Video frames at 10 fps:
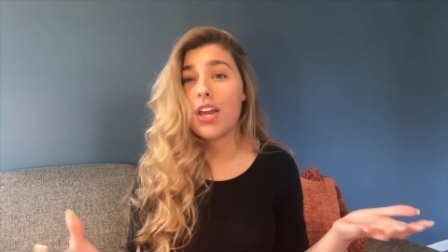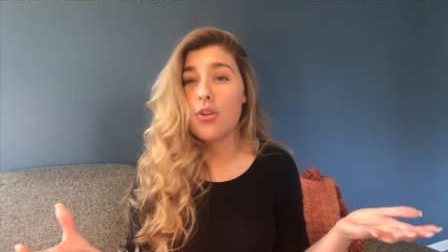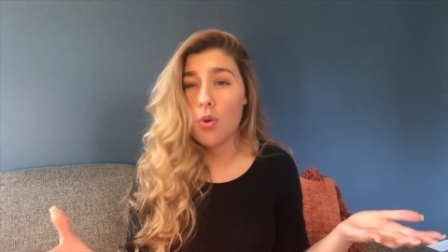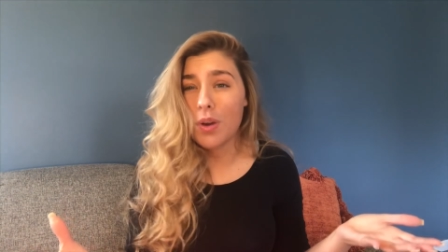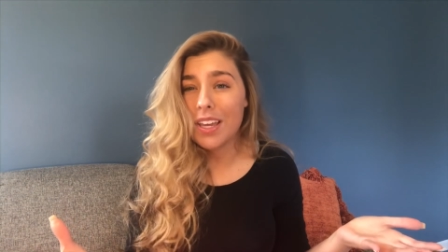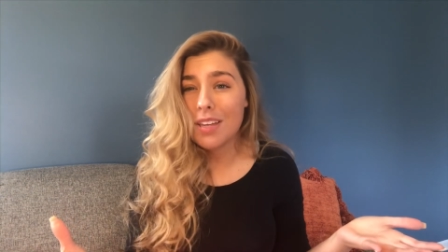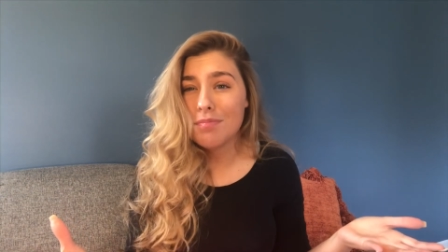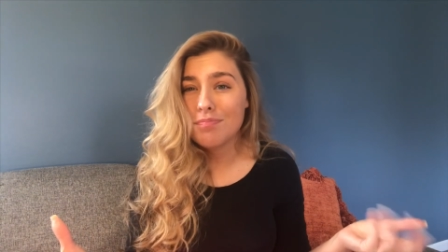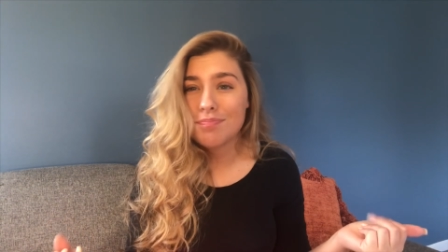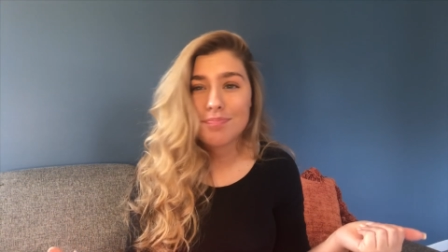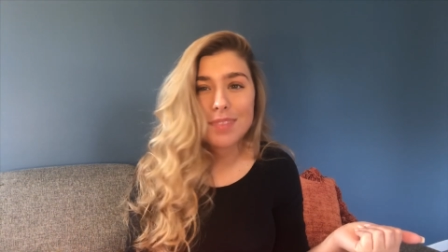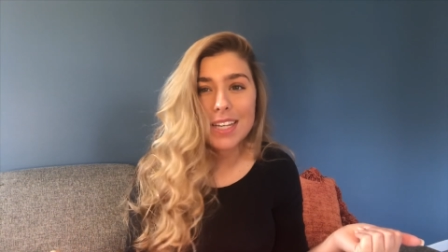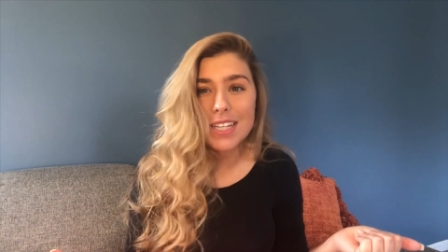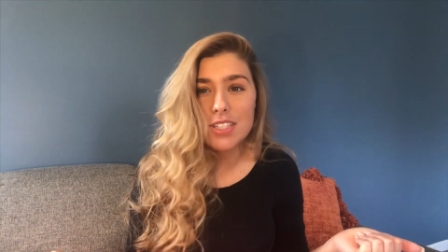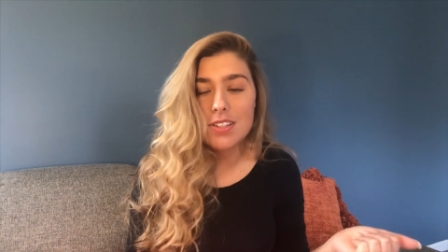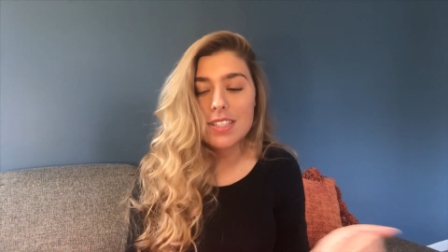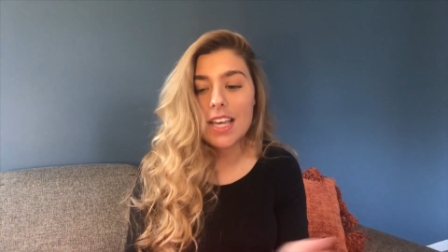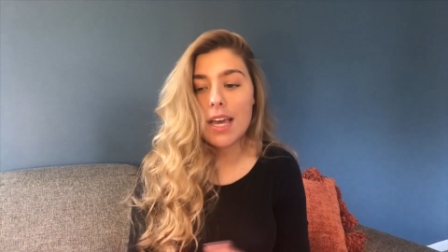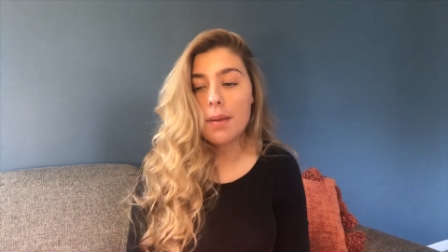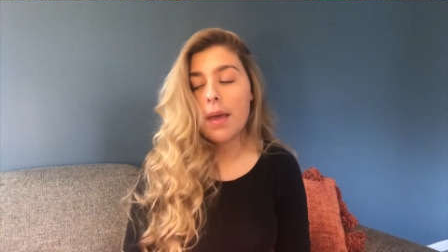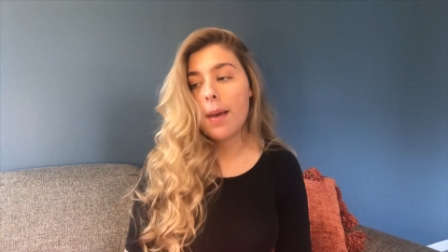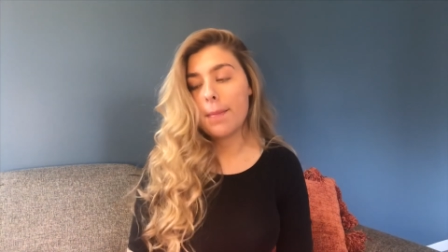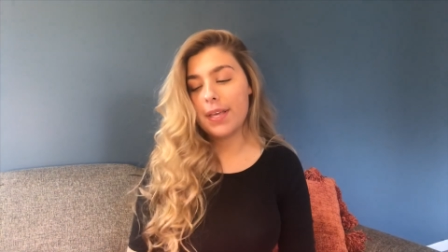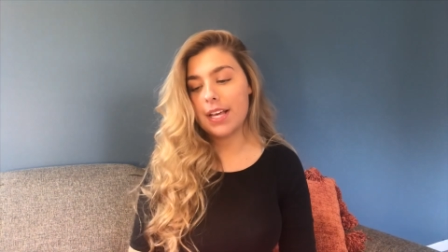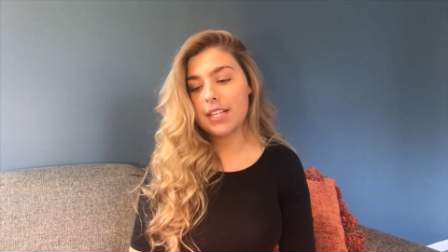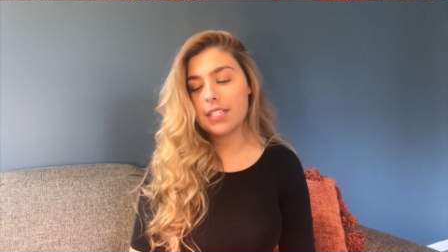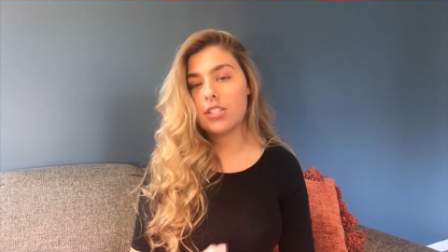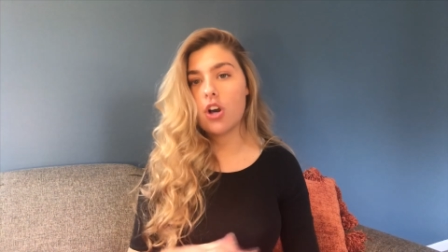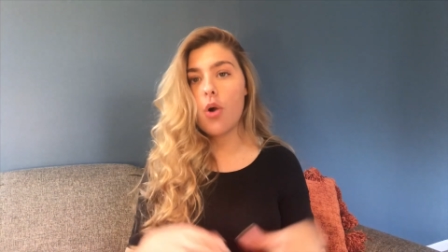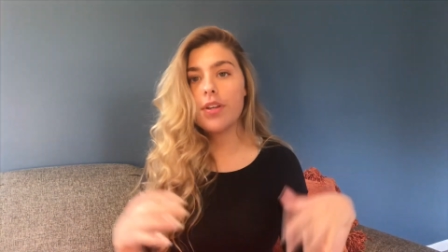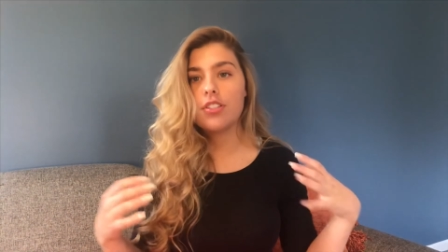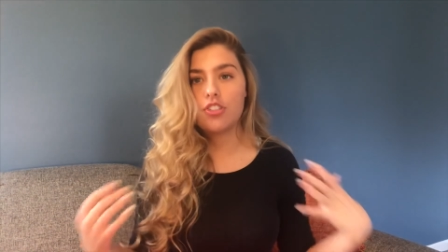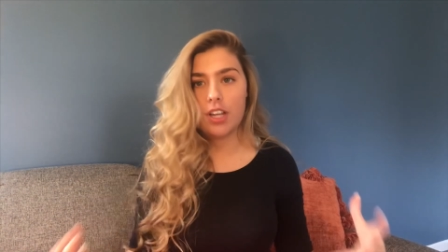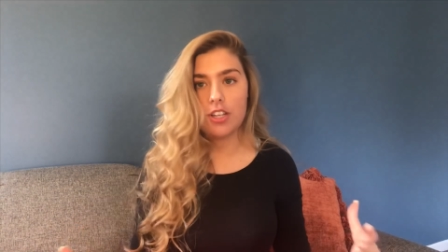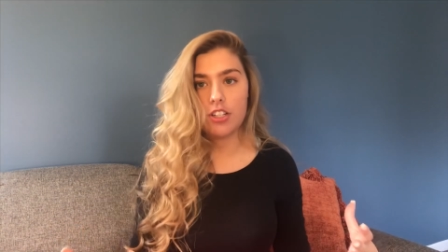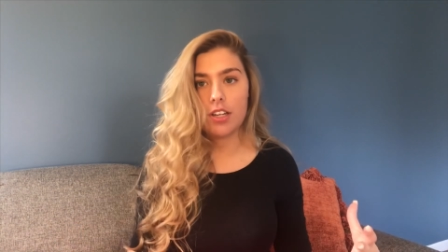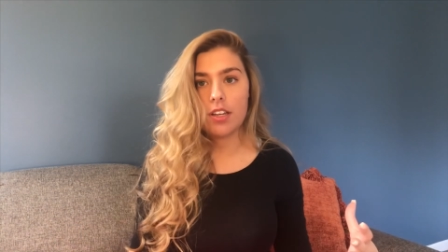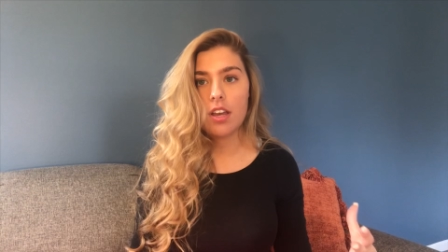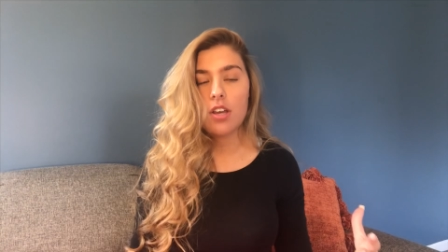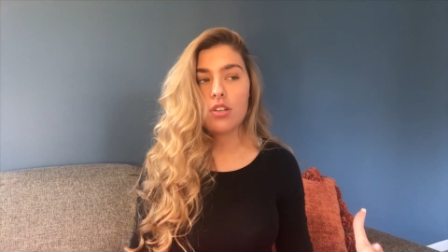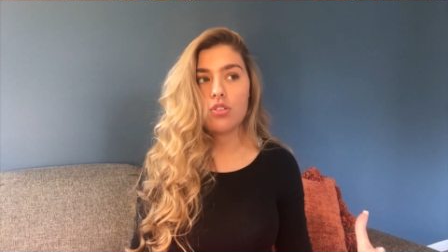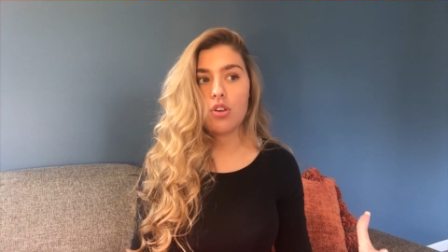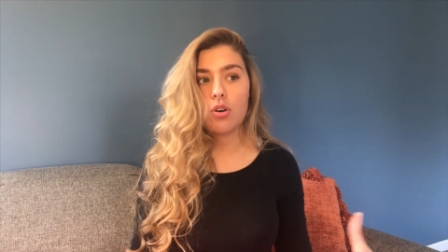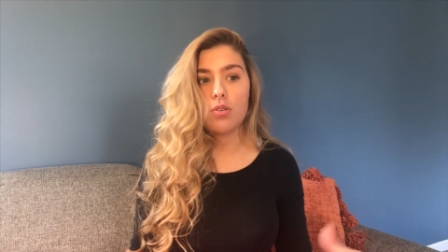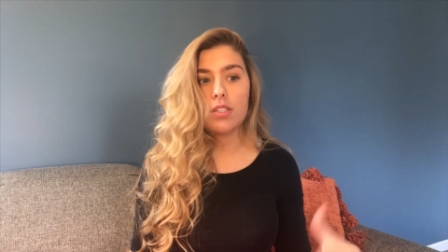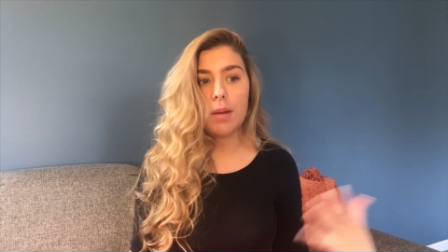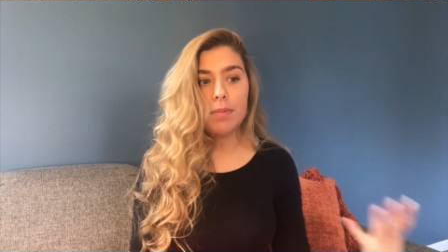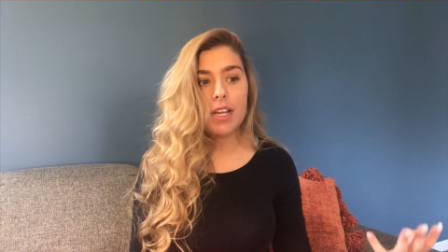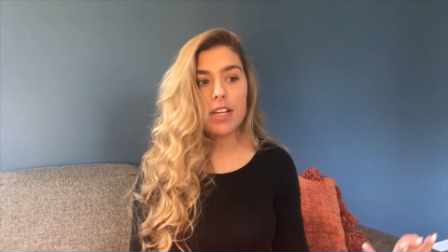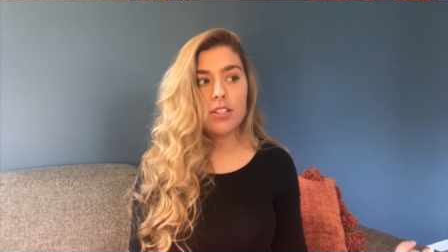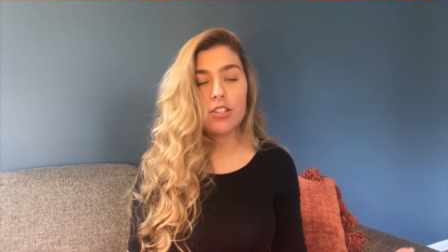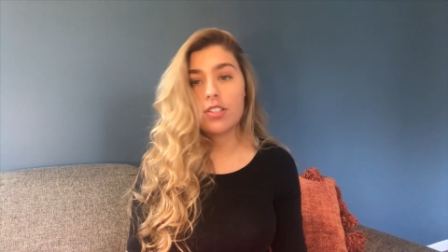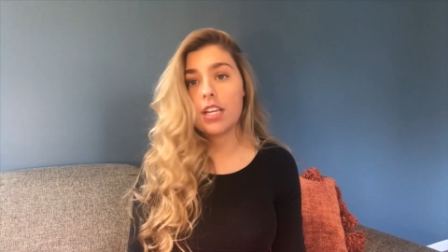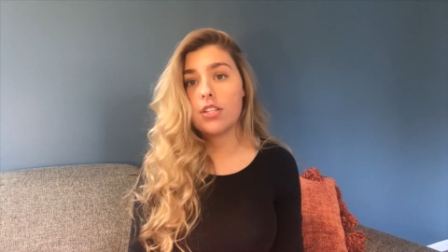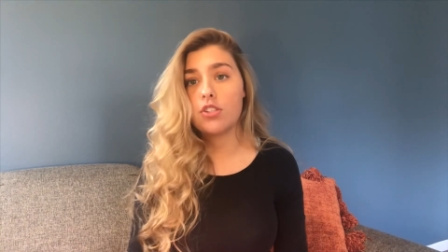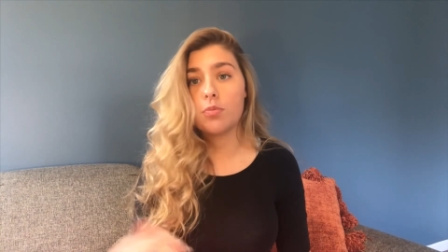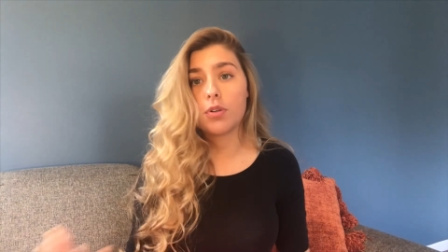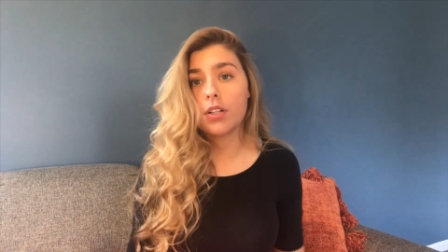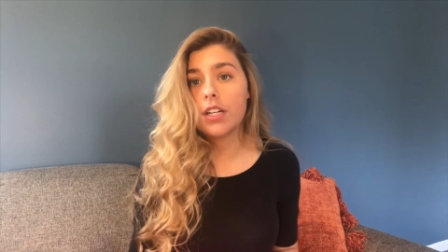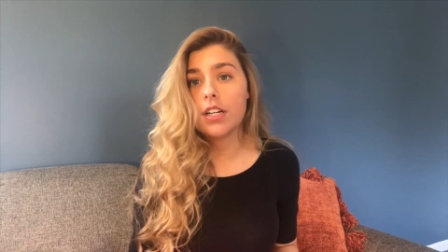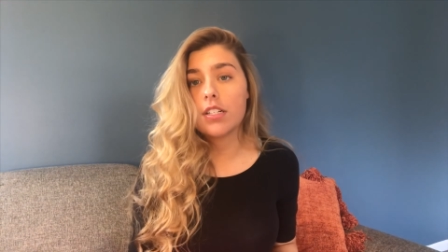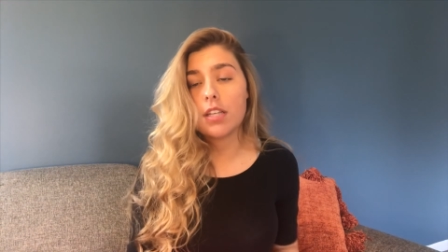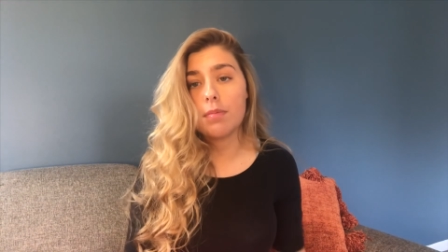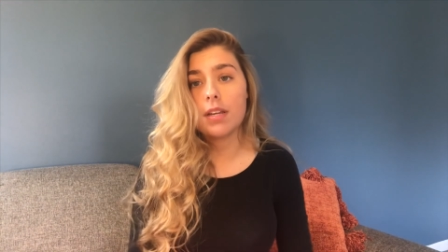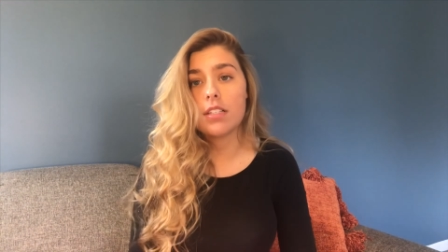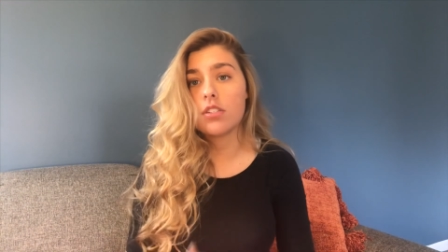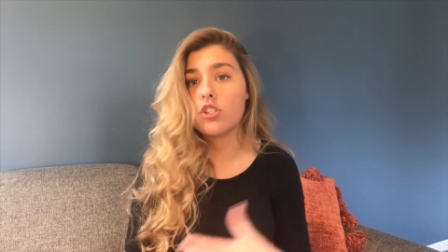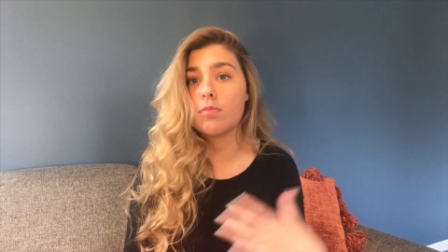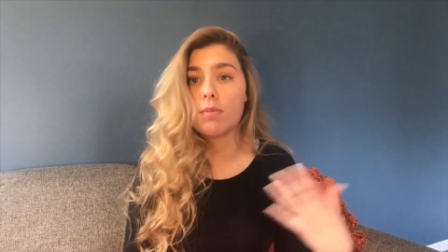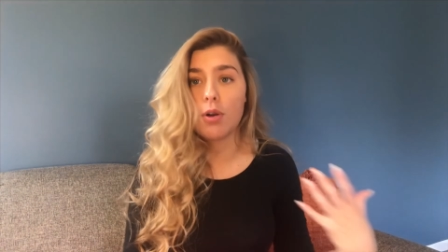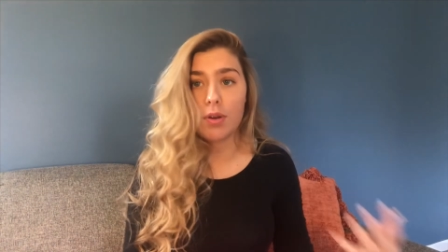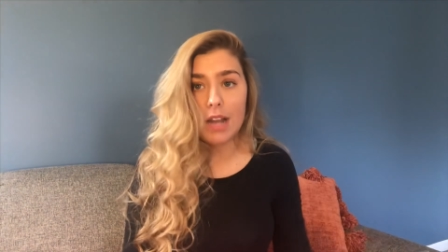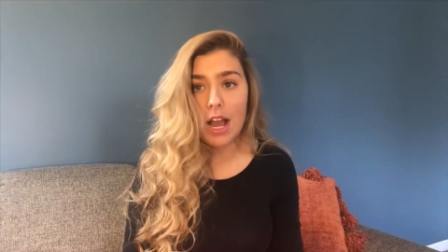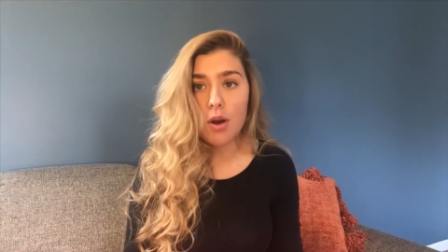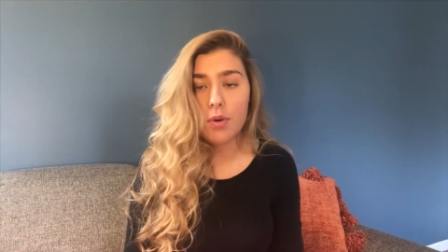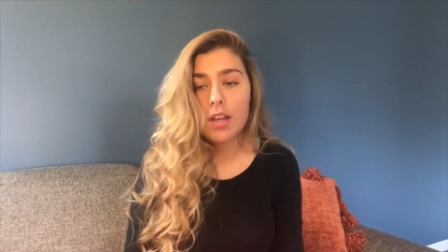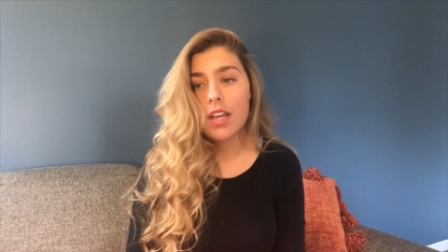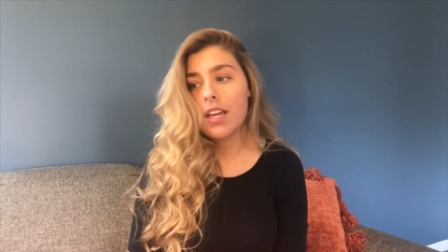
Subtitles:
annoying, I guess you could say, because it's always changing. So some days your skin's super clear, some days it's super broken out.